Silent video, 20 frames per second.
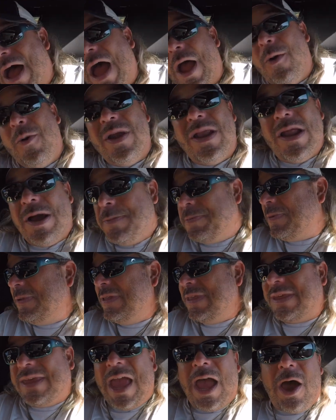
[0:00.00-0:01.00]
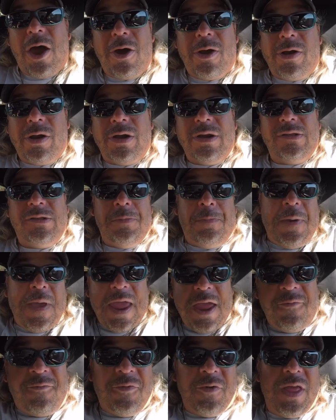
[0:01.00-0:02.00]
I went up to the counter to
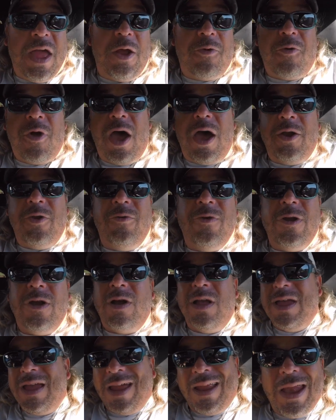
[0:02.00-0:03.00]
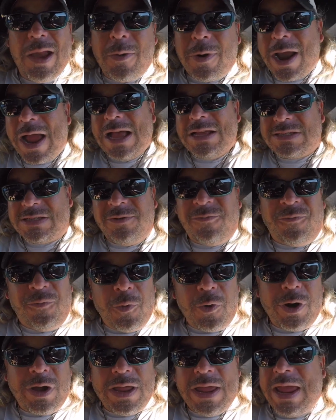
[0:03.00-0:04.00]
pay for that rod and reel, and they were asking
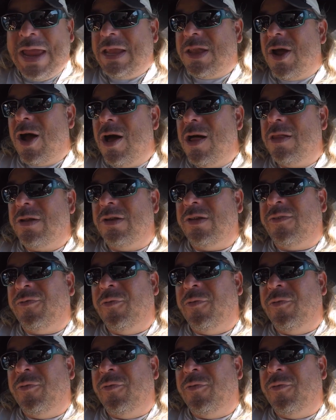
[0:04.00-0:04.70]
$48